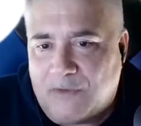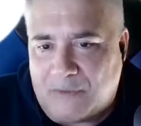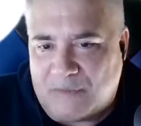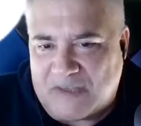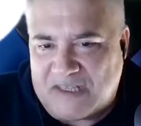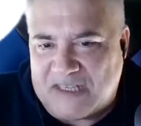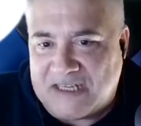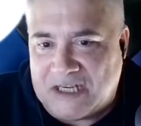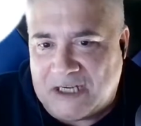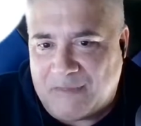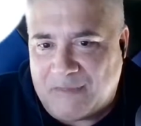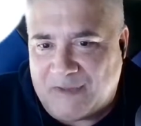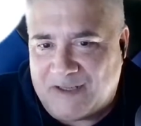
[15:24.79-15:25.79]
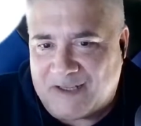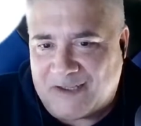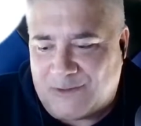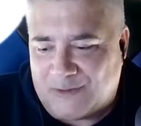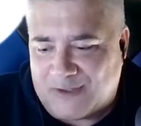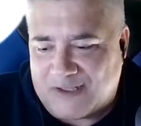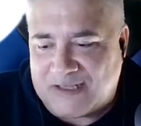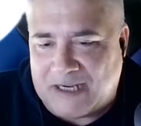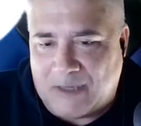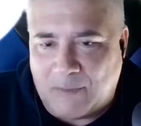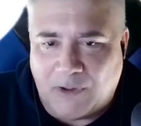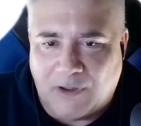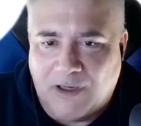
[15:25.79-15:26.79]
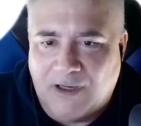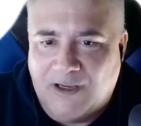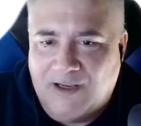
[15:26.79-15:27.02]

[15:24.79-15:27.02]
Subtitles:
them steamed in this little steamer.